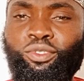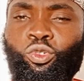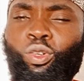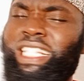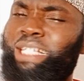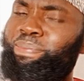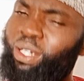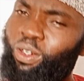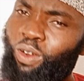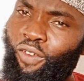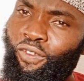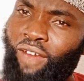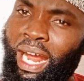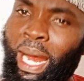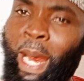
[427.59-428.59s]
What is
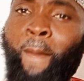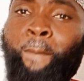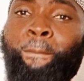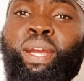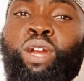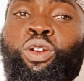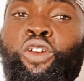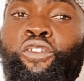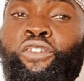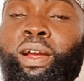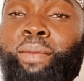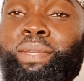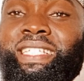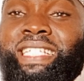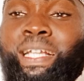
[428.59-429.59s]
megrafa?
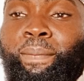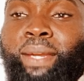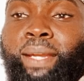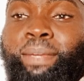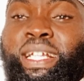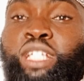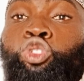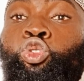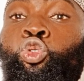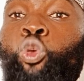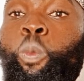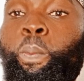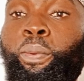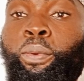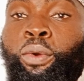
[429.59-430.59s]
Megrafa simply means
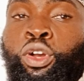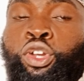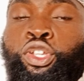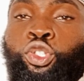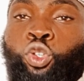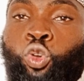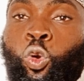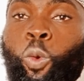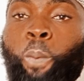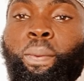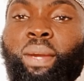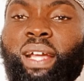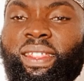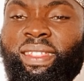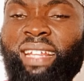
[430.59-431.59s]
scoop.
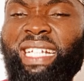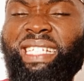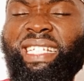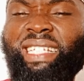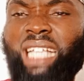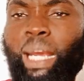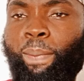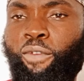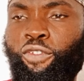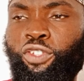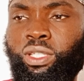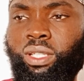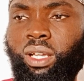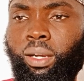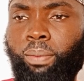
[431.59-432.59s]
Scoop, that is a type
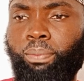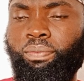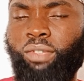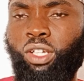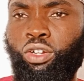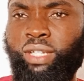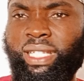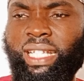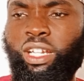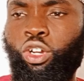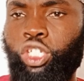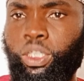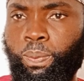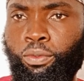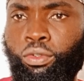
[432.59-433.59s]
of container
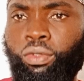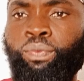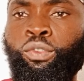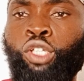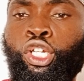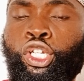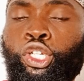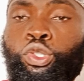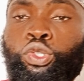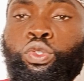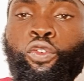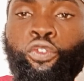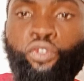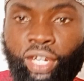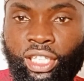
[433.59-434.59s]
or spoon used
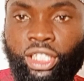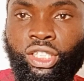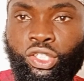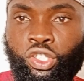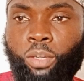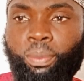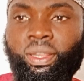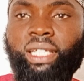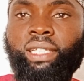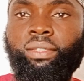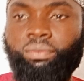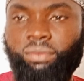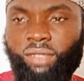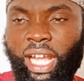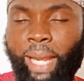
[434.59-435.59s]
to fetch
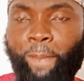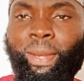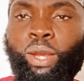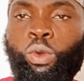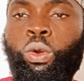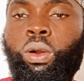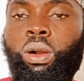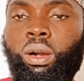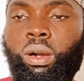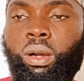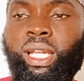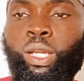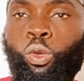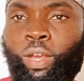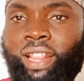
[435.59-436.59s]
something like milk
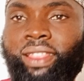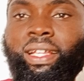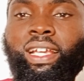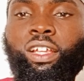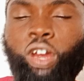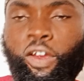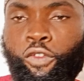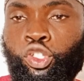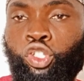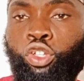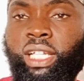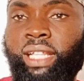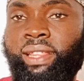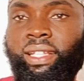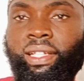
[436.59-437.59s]
or liquid thing or even
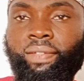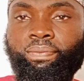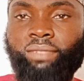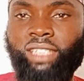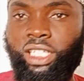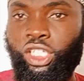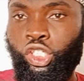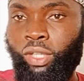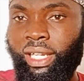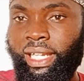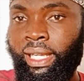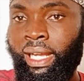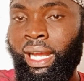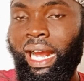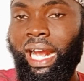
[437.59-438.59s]
solid thing. It
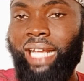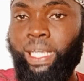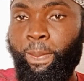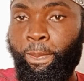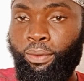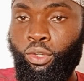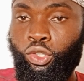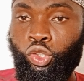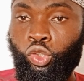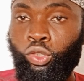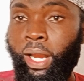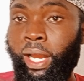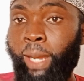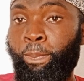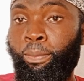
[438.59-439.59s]
usually has
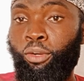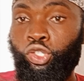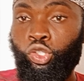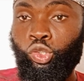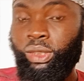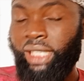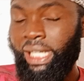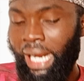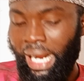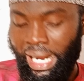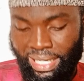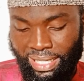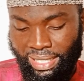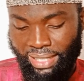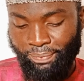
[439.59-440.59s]
a protruding
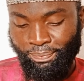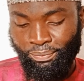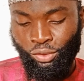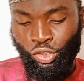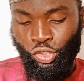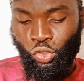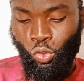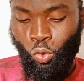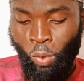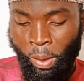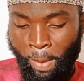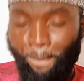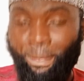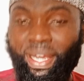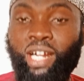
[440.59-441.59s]
hand. So,
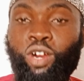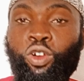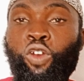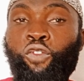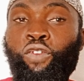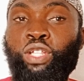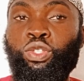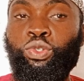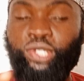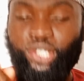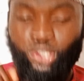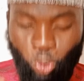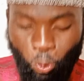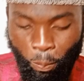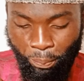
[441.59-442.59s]
megrofatun,
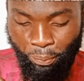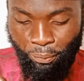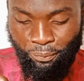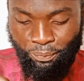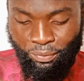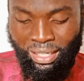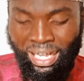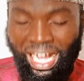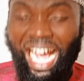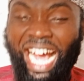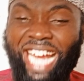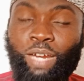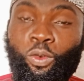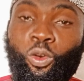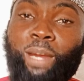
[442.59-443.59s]
scoop.
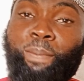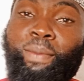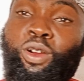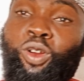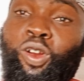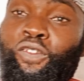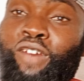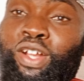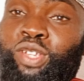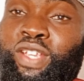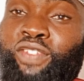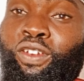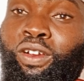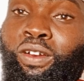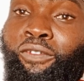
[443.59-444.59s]
And the word megrofatun
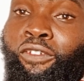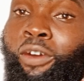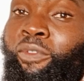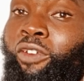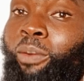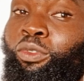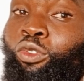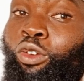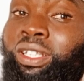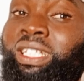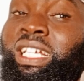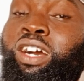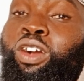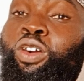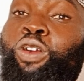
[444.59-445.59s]
is formed from the word
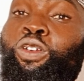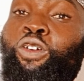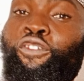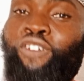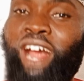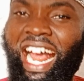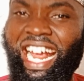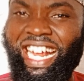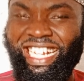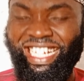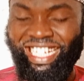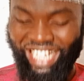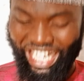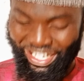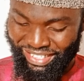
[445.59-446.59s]
gorofa.
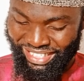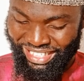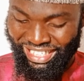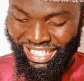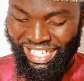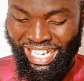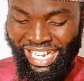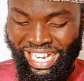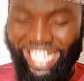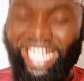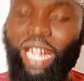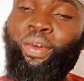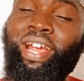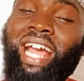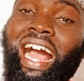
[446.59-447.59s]
Can you see?
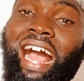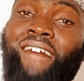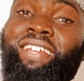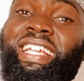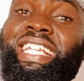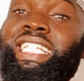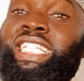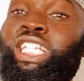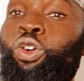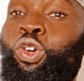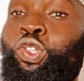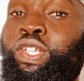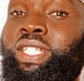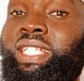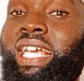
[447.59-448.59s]
Then we have, she
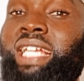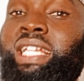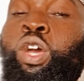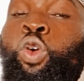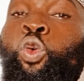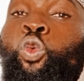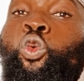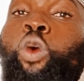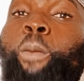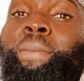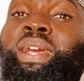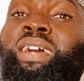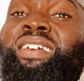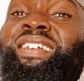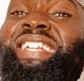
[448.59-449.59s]
also said,
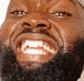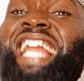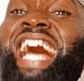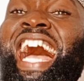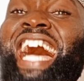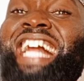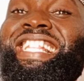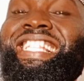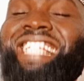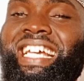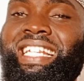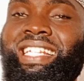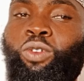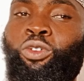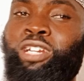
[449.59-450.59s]

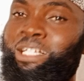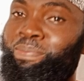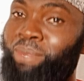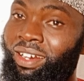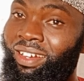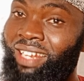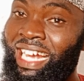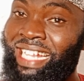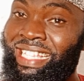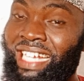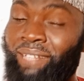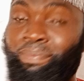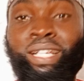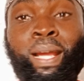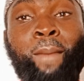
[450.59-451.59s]
mekolatan. What is
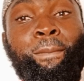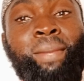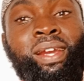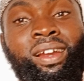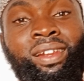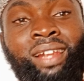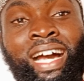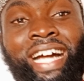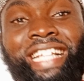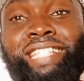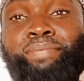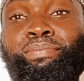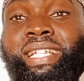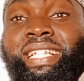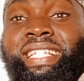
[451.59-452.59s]
mekolatan?
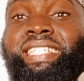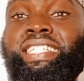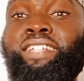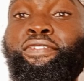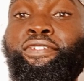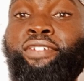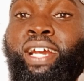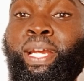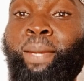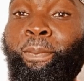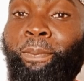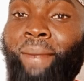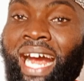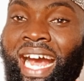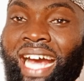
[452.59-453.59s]
Mekolat means frying
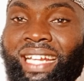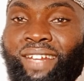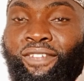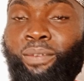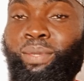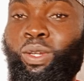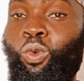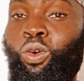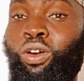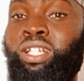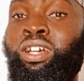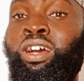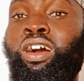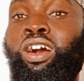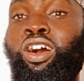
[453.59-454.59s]
pan from the
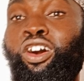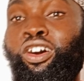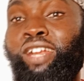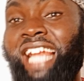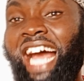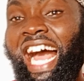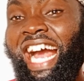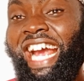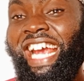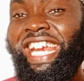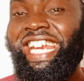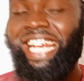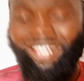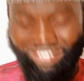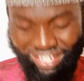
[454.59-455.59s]
word kola
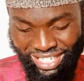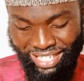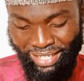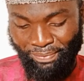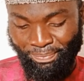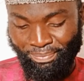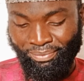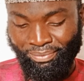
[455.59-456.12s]
yakuli.